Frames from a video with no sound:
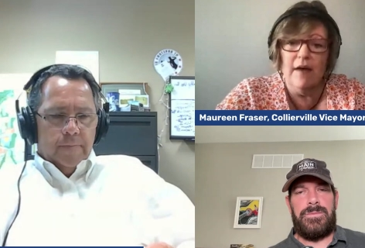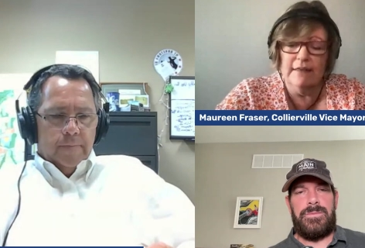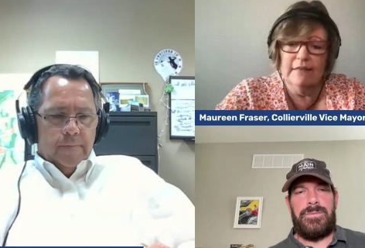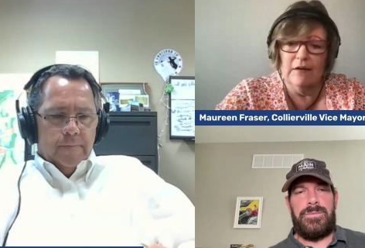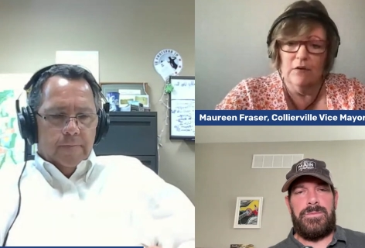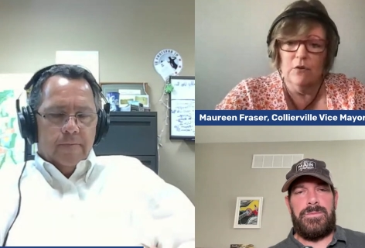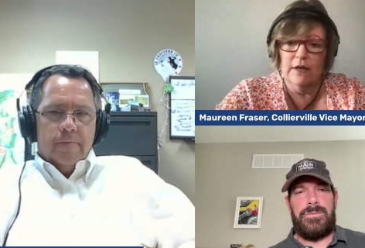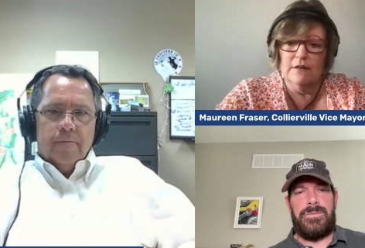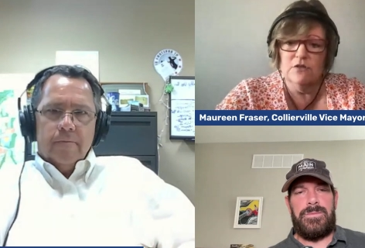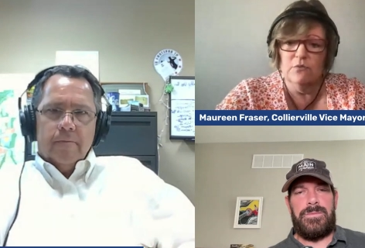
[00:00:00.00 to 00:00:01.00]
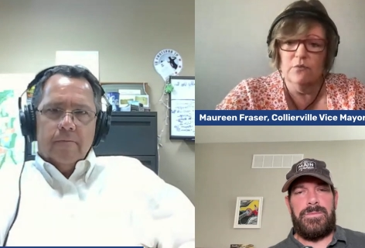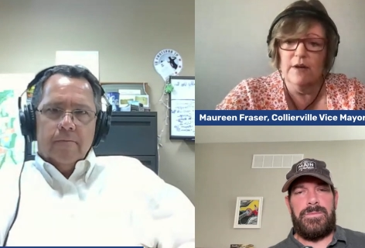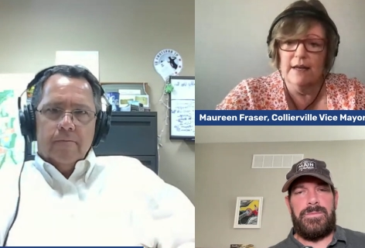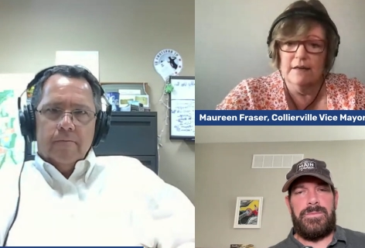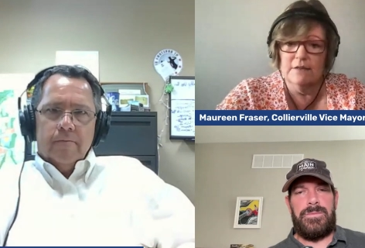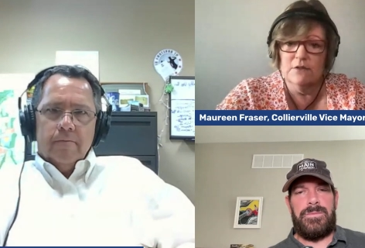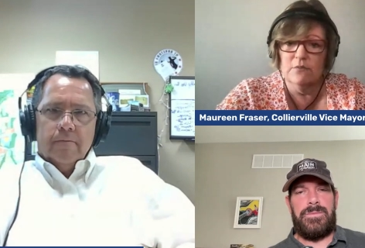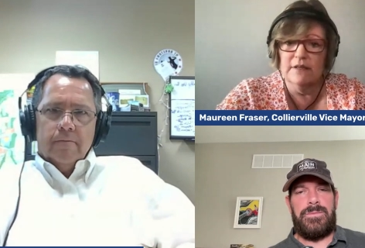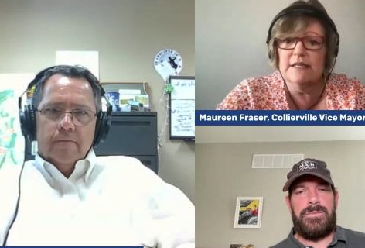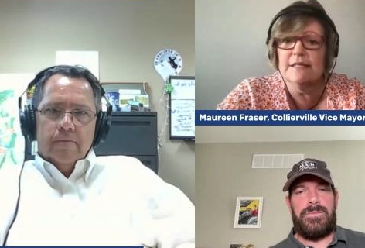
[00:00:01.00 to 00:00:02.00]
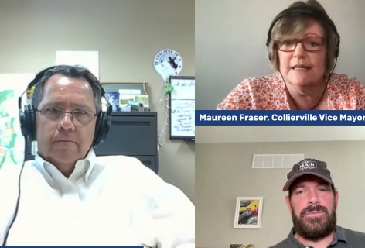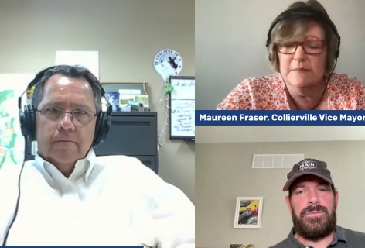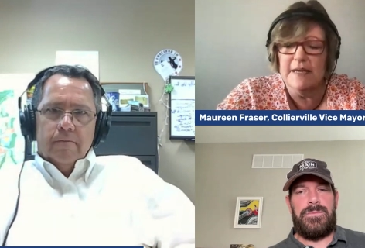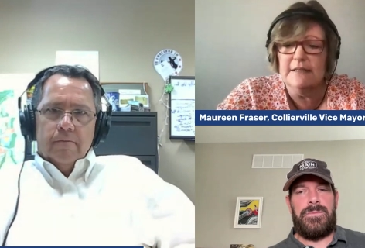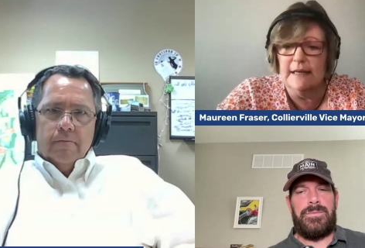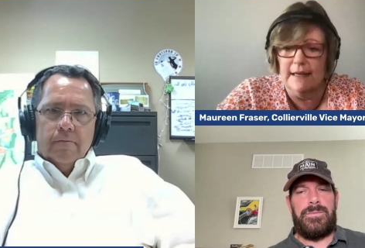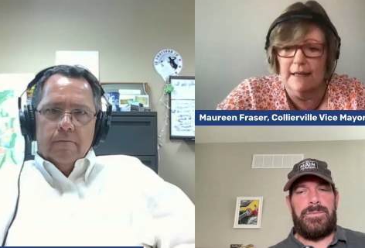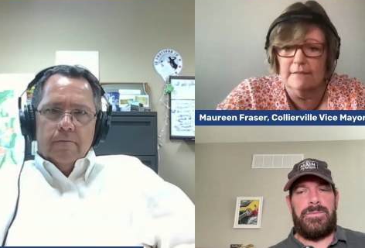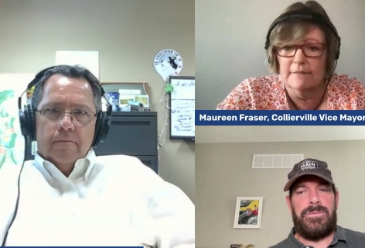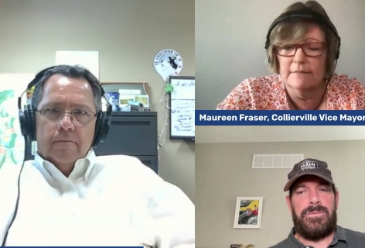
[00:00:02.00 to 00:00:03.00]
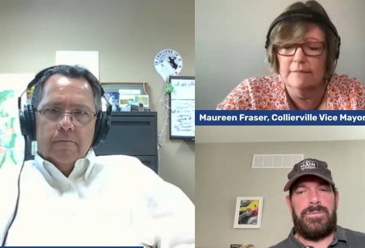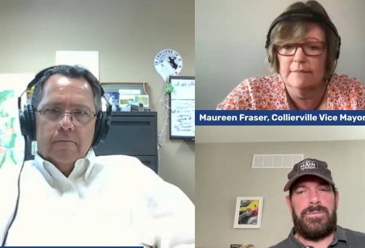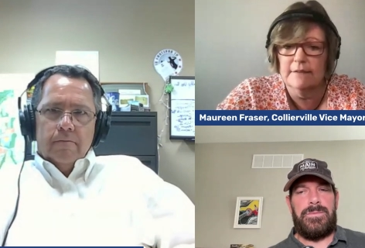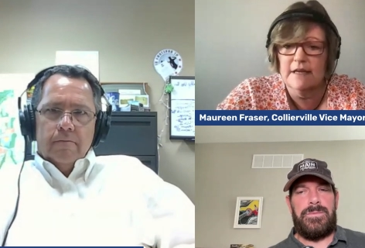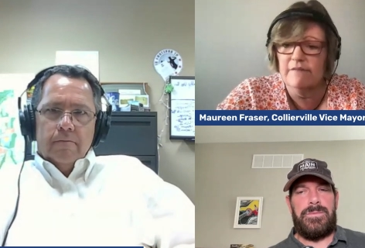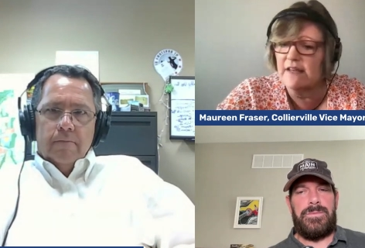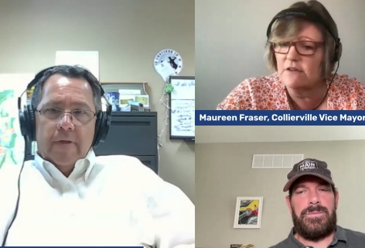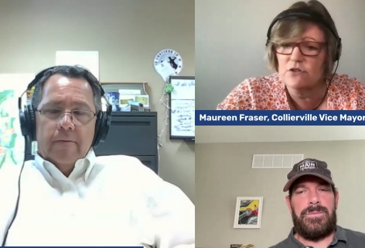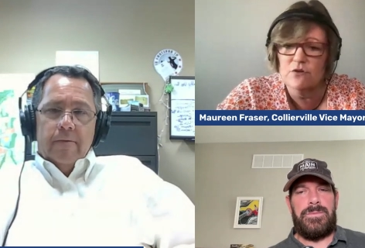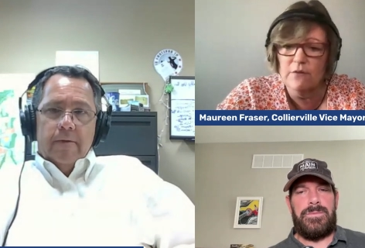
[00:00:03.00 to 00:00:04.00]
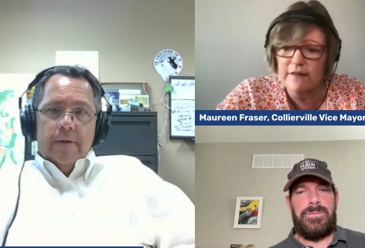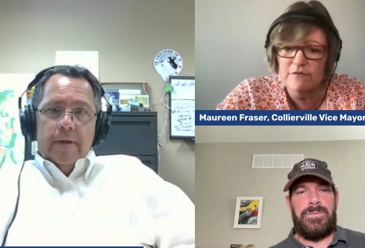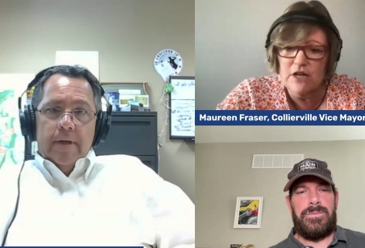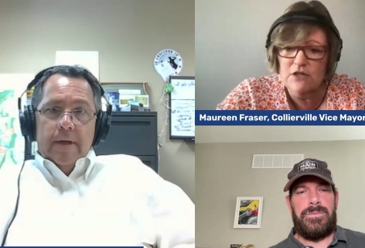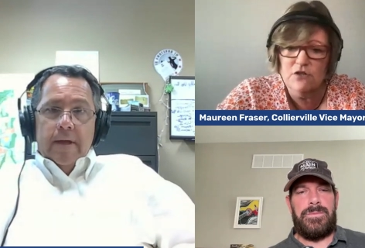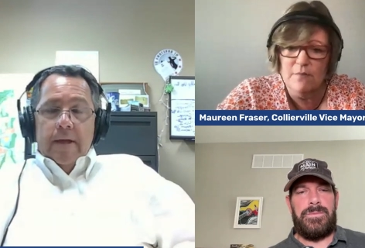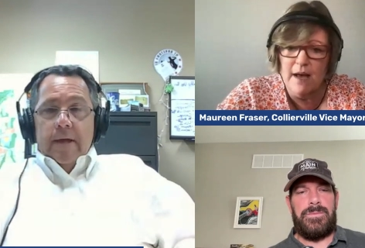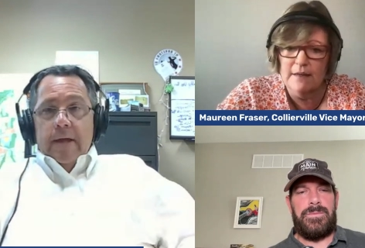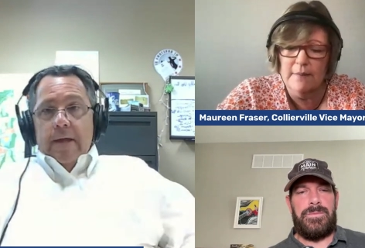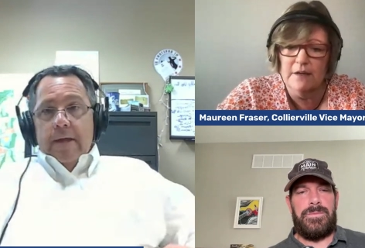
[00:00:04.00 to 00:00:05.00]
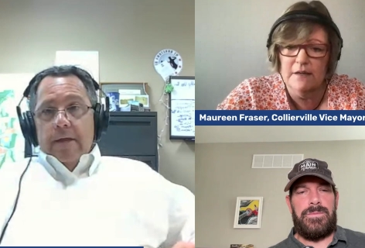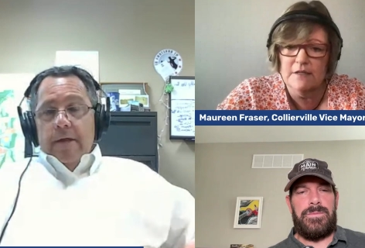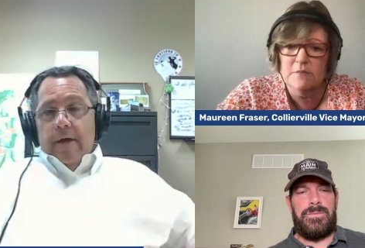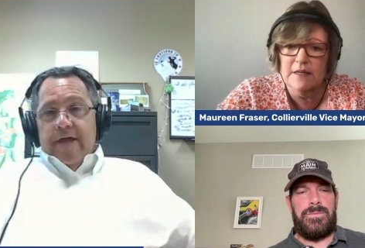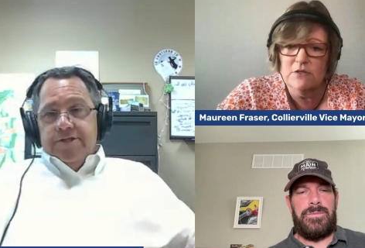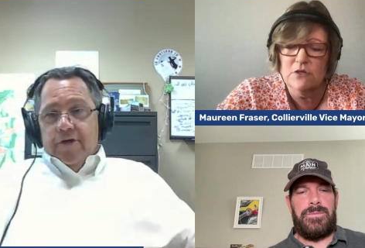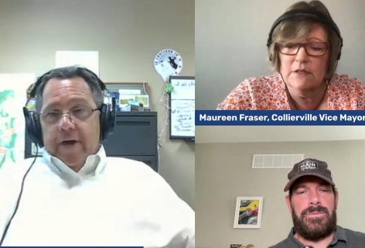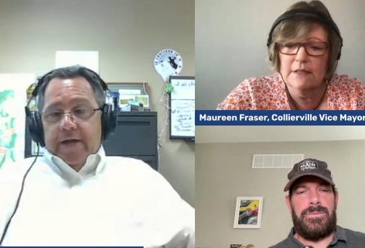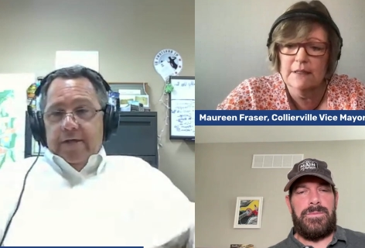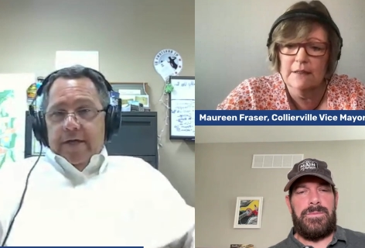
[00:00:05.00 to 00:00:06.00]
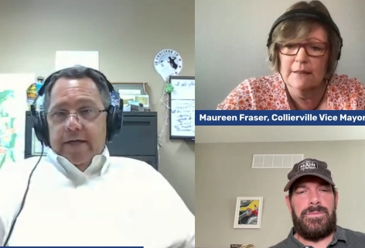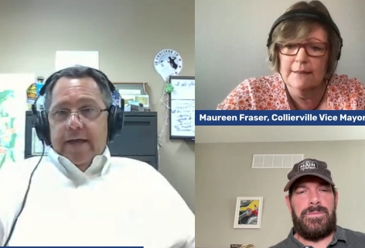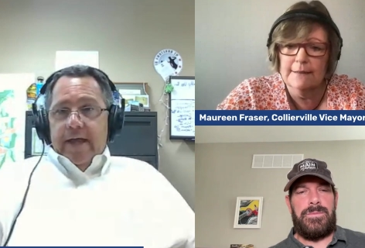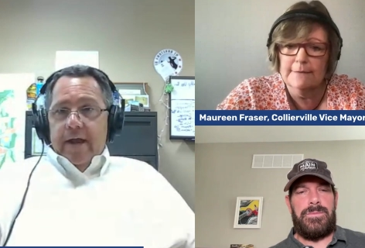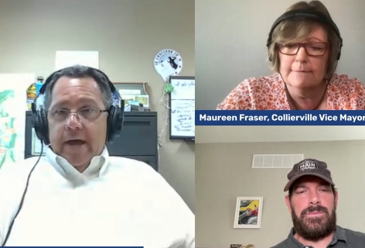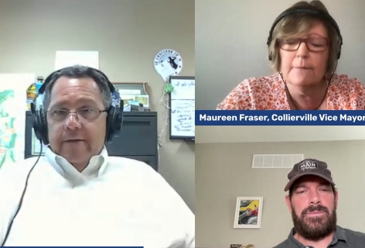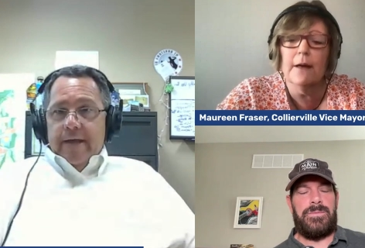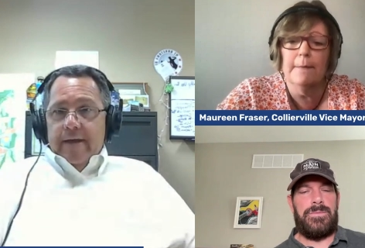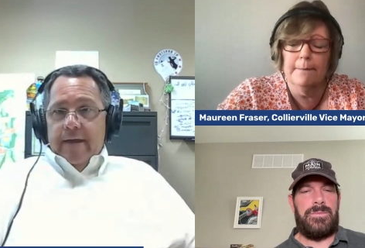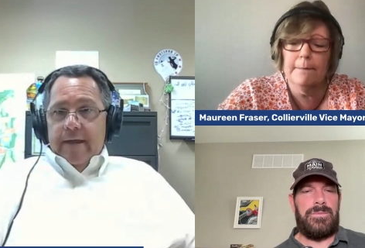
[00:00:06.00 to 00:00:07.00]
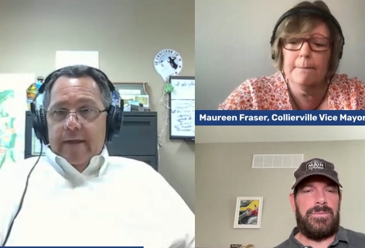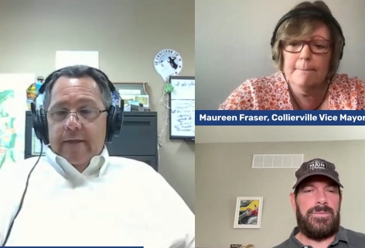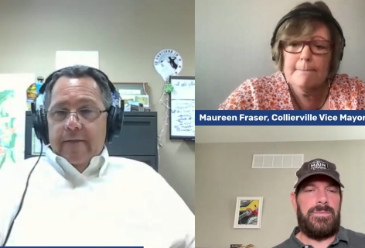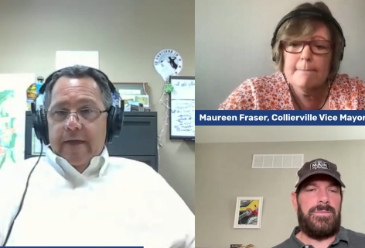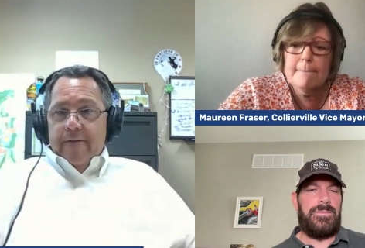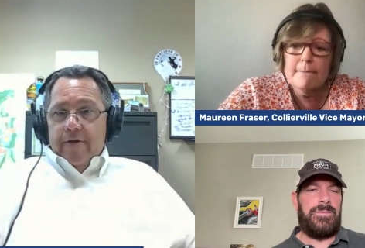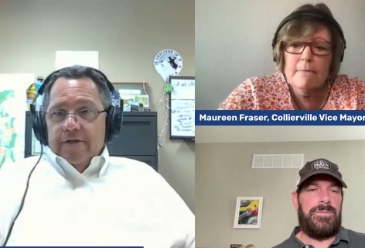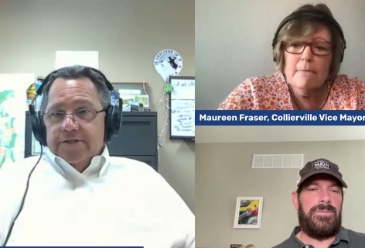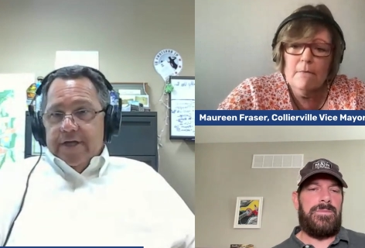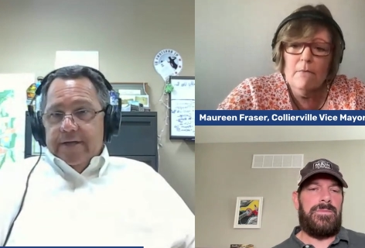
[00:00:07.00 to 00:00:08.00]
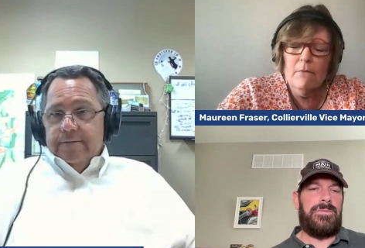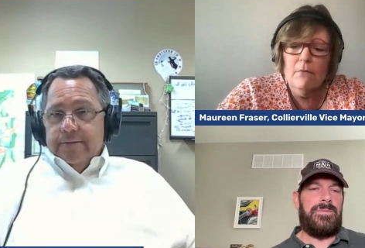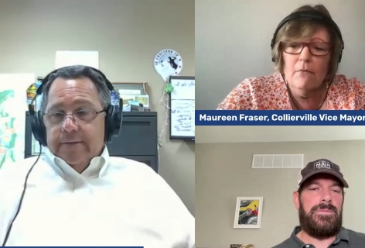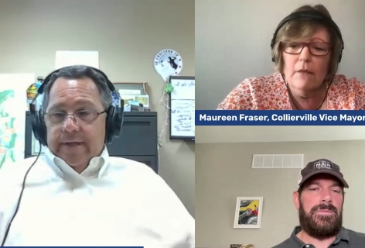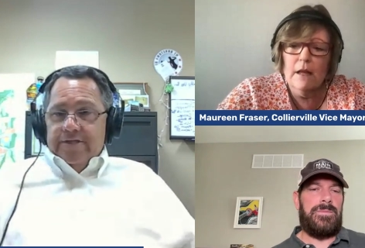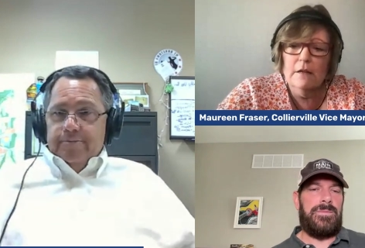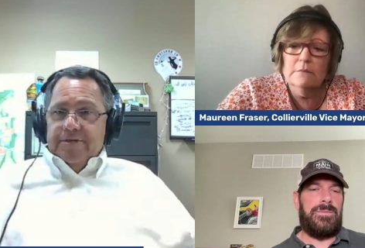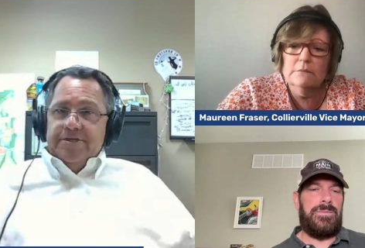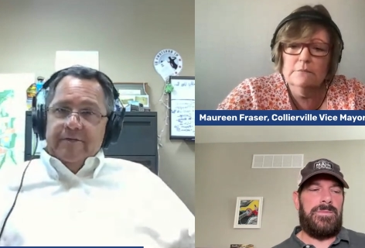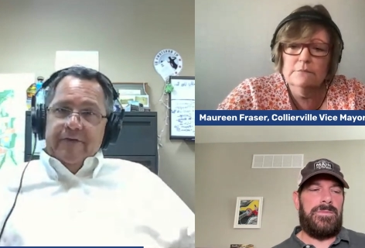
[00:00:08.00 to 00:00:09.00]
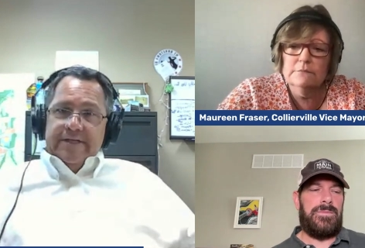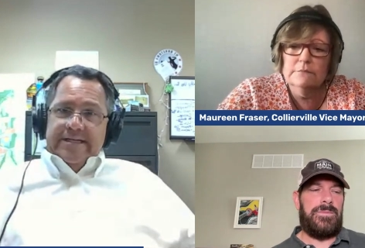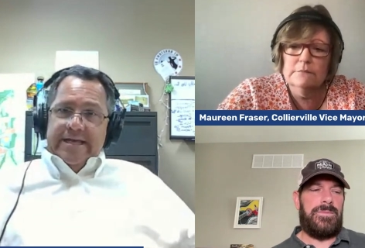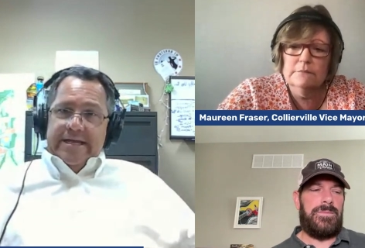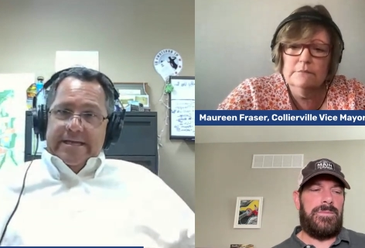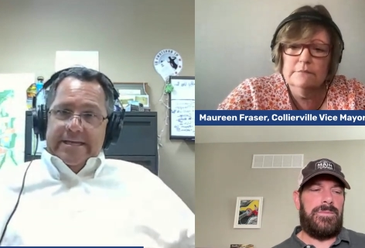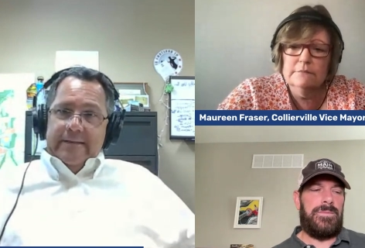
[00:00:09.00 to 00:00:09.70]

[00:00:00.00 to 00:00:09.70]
Speaker 1: like they're looking to rent to lease that space again. Have they? Do you know if they've changed their mind about an expansion? No, that's correct.
Speaker 2: Uh, and, I, okay. and there is a a specific tenant